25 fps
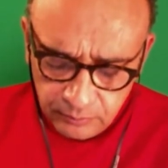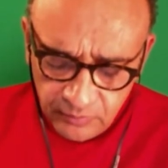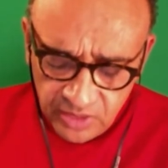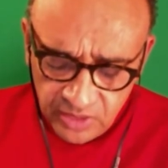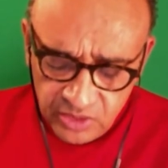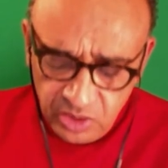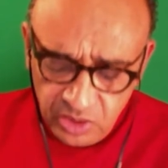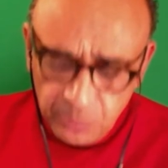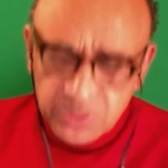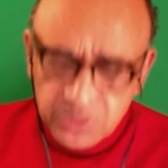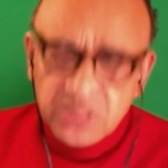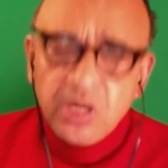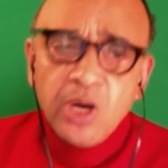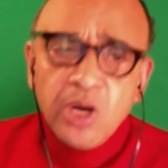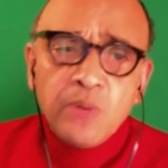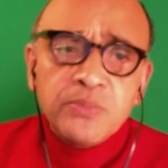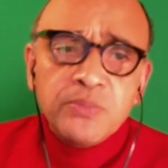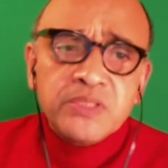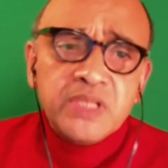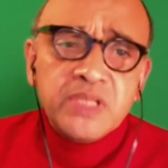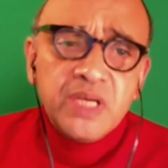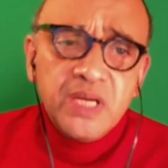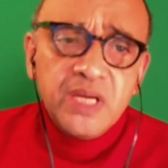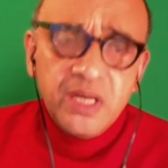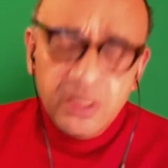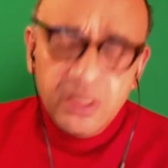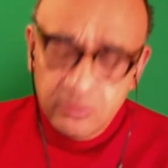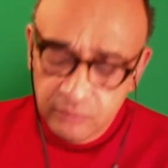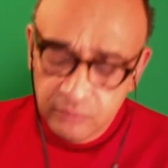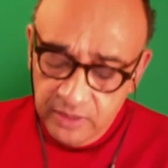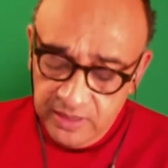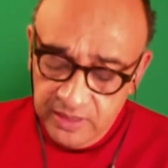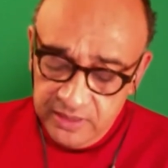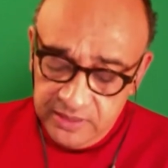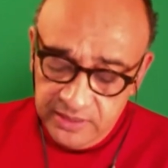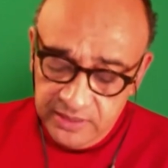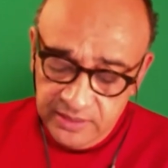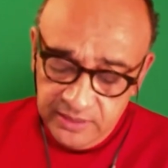Thomas Hobbes,
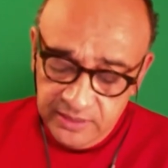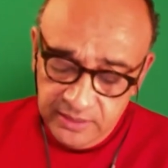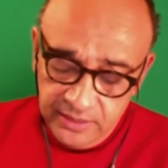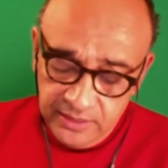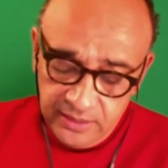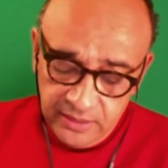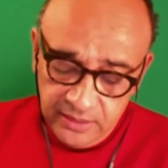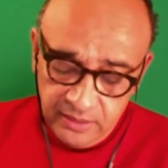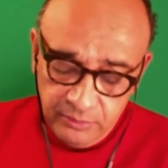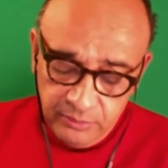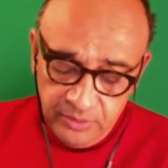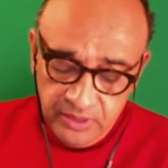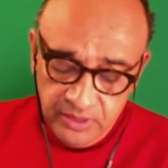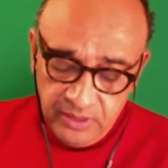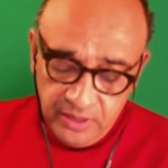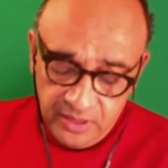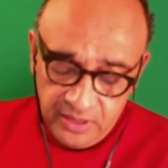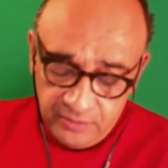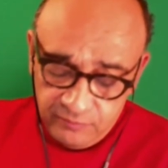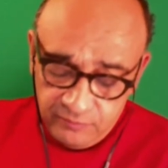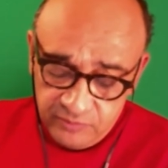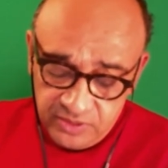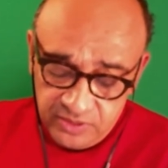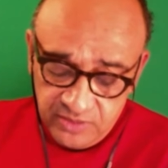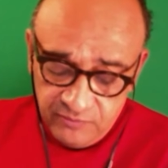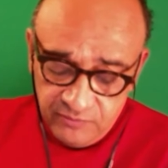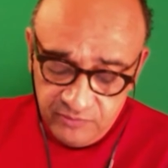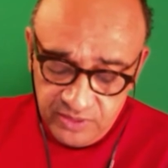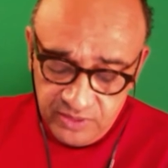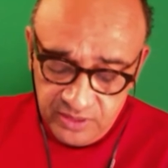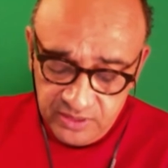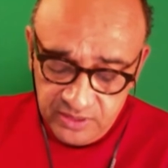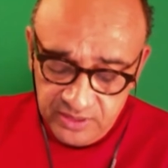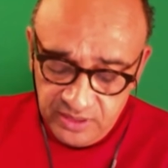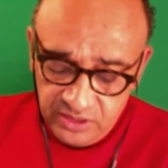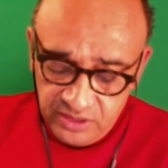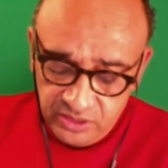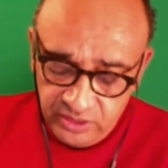writing in the
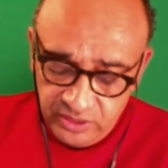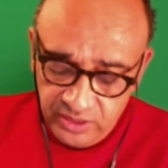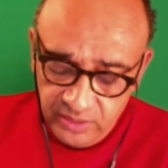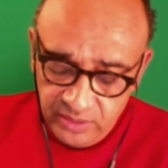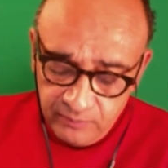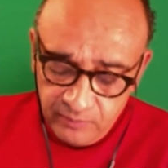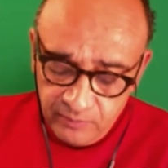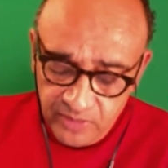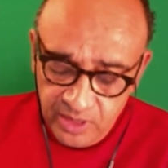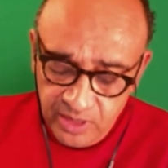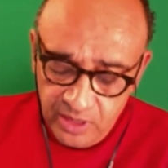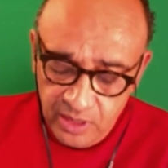mid-17th century,